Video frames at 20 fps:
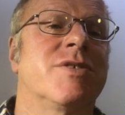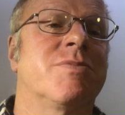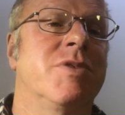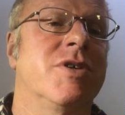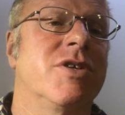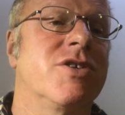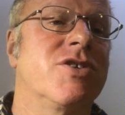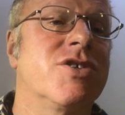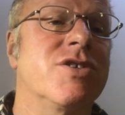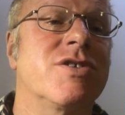
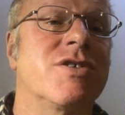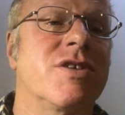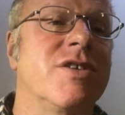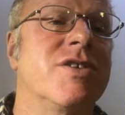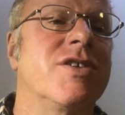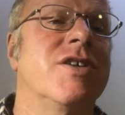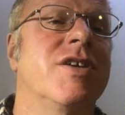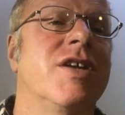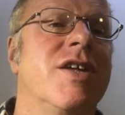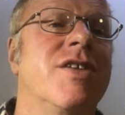but just
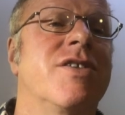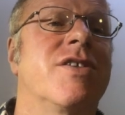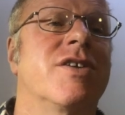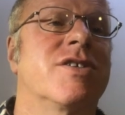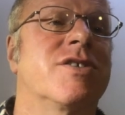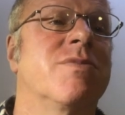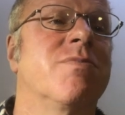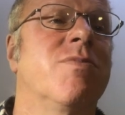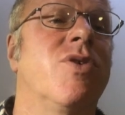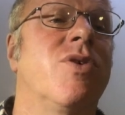underneath a
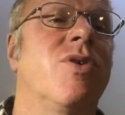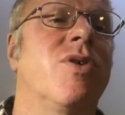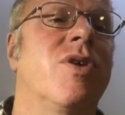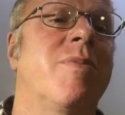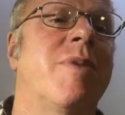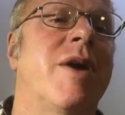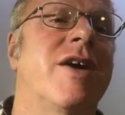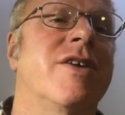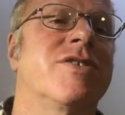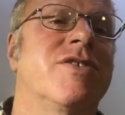small
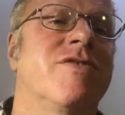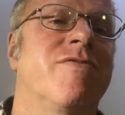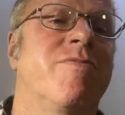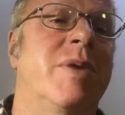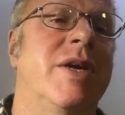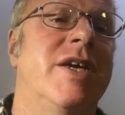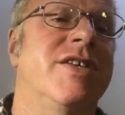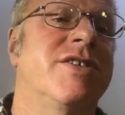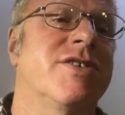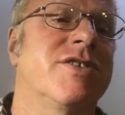amount of
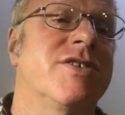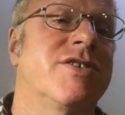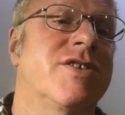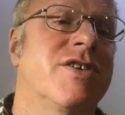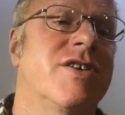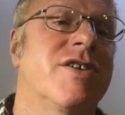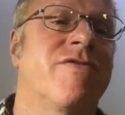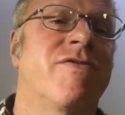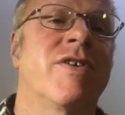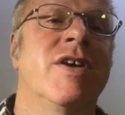peat and
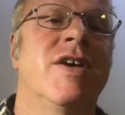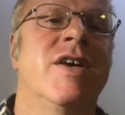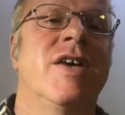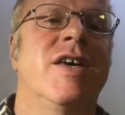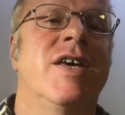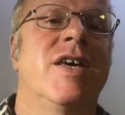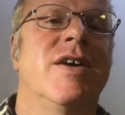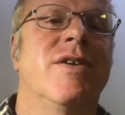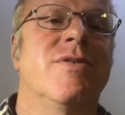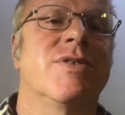turf,
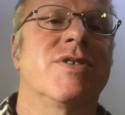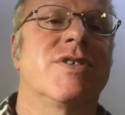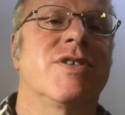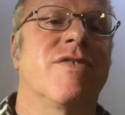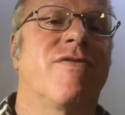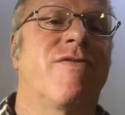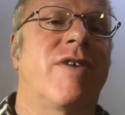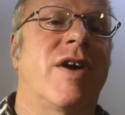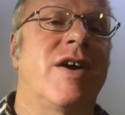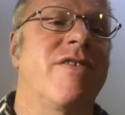here was
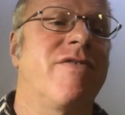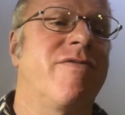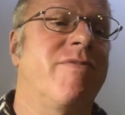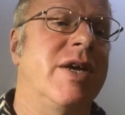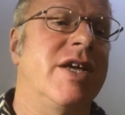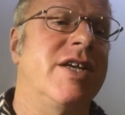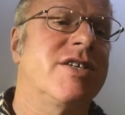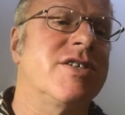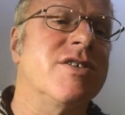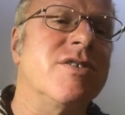the 5
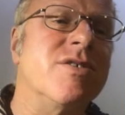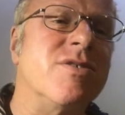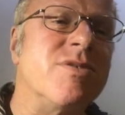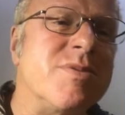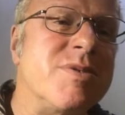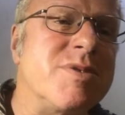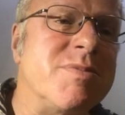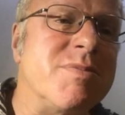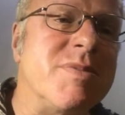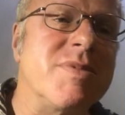metre,
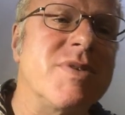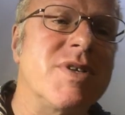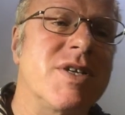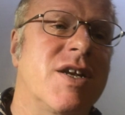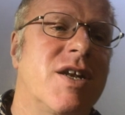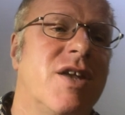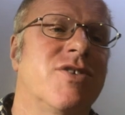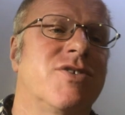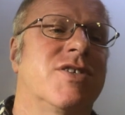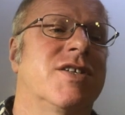or
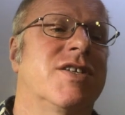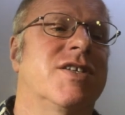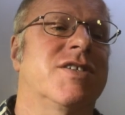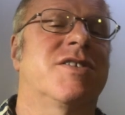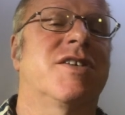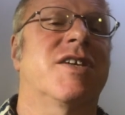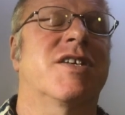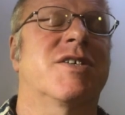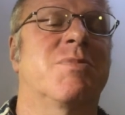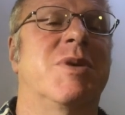closer to
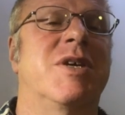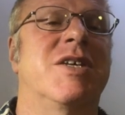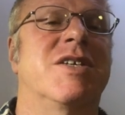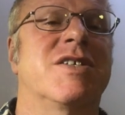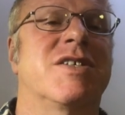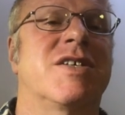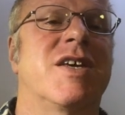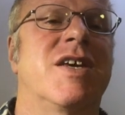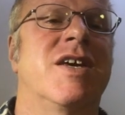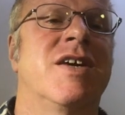6
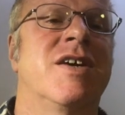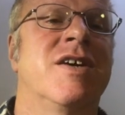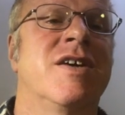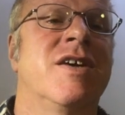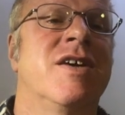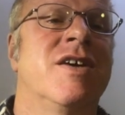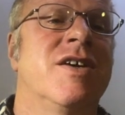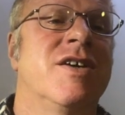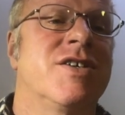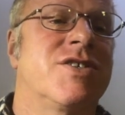metres here,
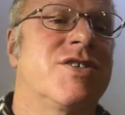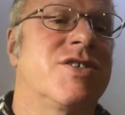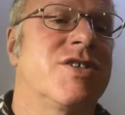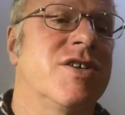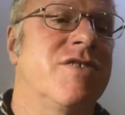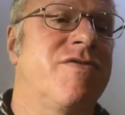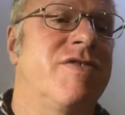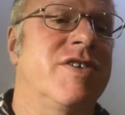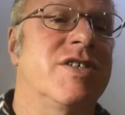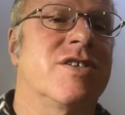
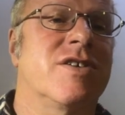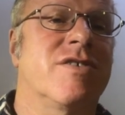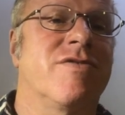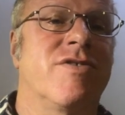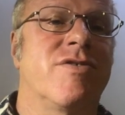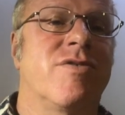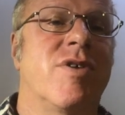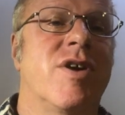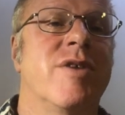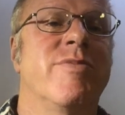surface of
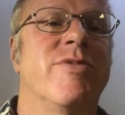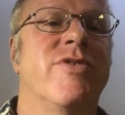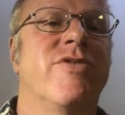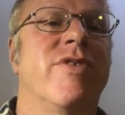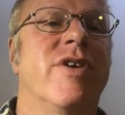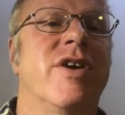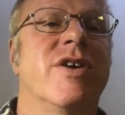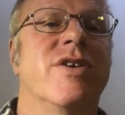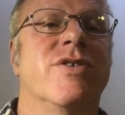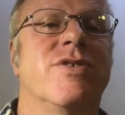the Roman
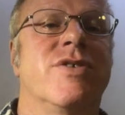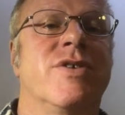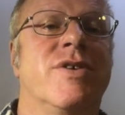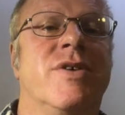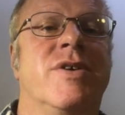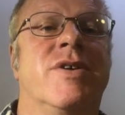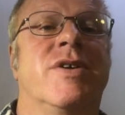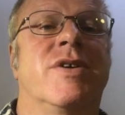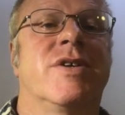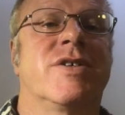road.
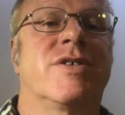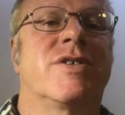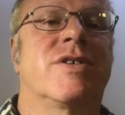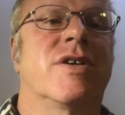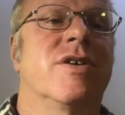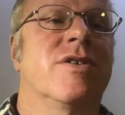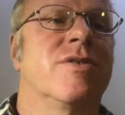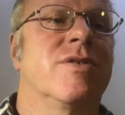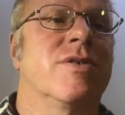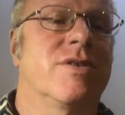
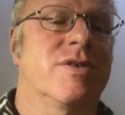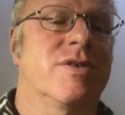So